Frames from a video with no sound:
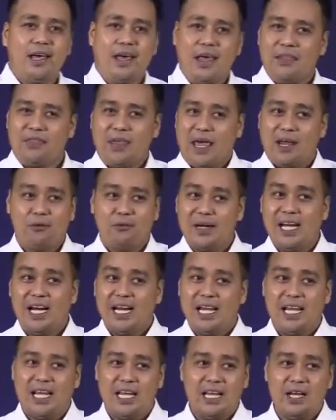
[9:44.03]
they
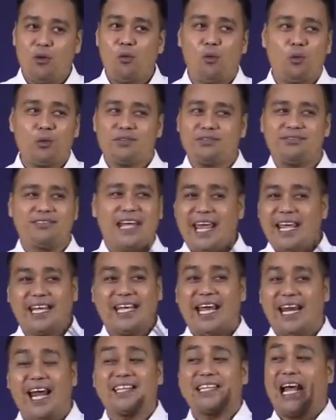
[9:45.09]

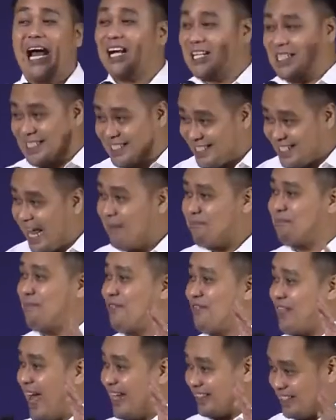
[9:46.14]
cannot
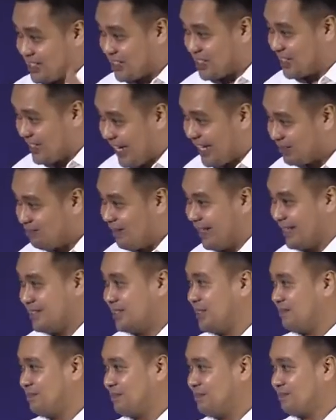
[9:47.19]
accept that statement.
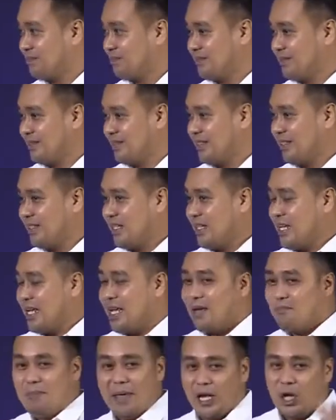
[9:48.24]

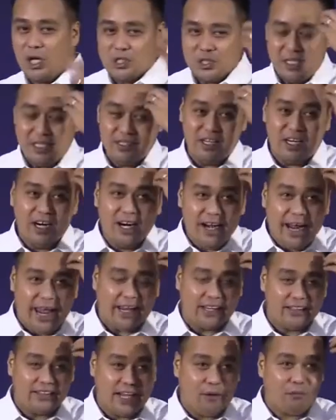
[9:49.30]
Because in their
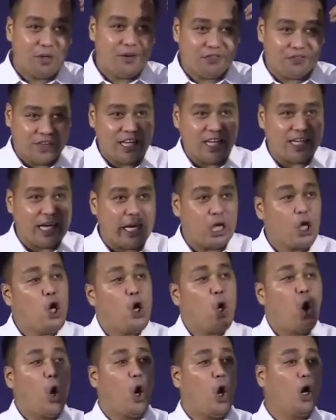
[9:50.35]
head, they were thinking,
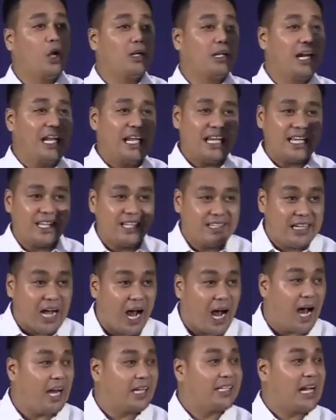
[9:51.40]
only
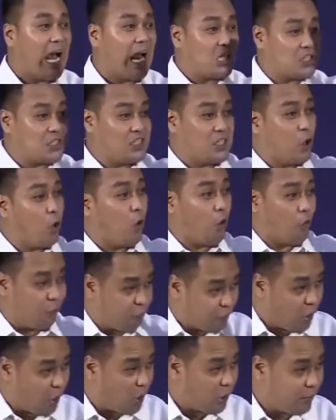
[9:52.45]
God has the
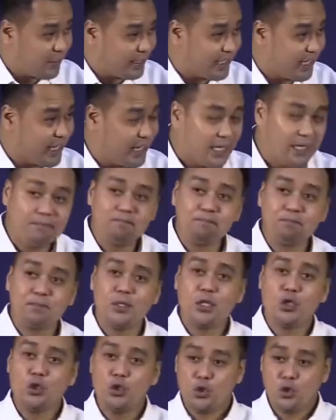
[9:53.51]
authority
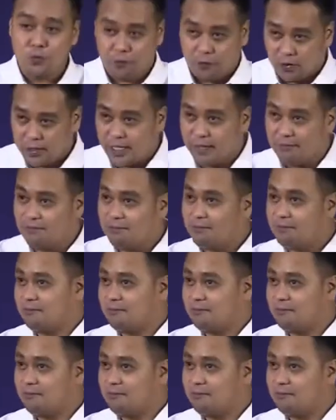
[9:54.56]
to forgive.